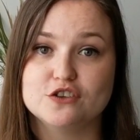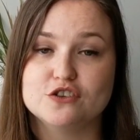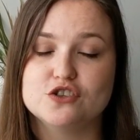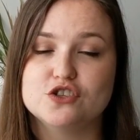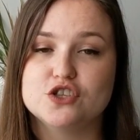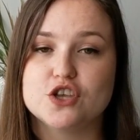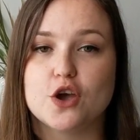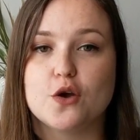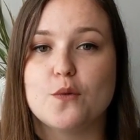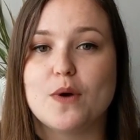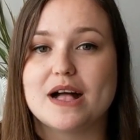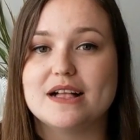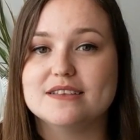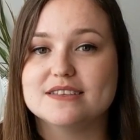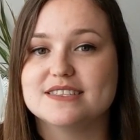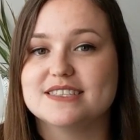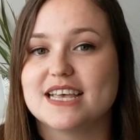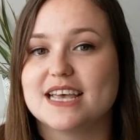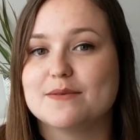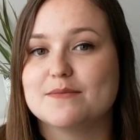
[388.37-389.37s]
So
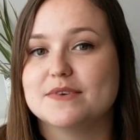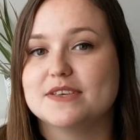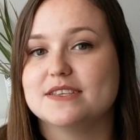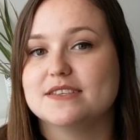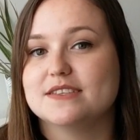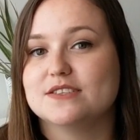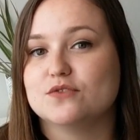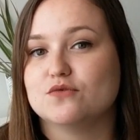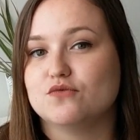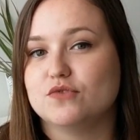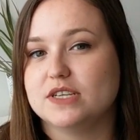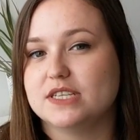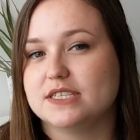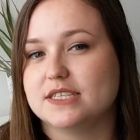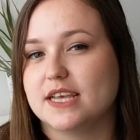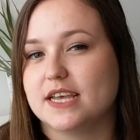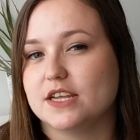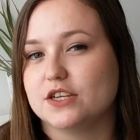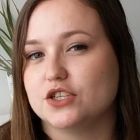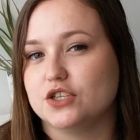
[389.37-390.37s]
Alzheimer's
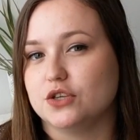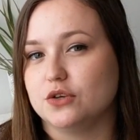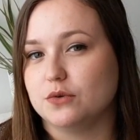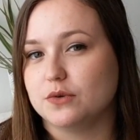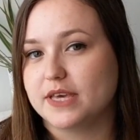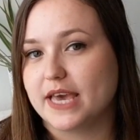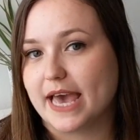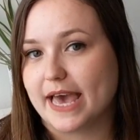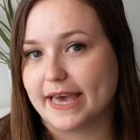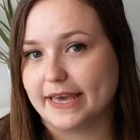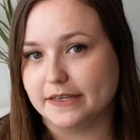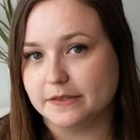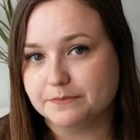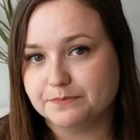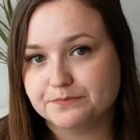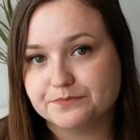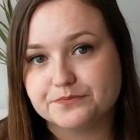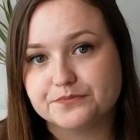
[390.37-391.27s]
Research UK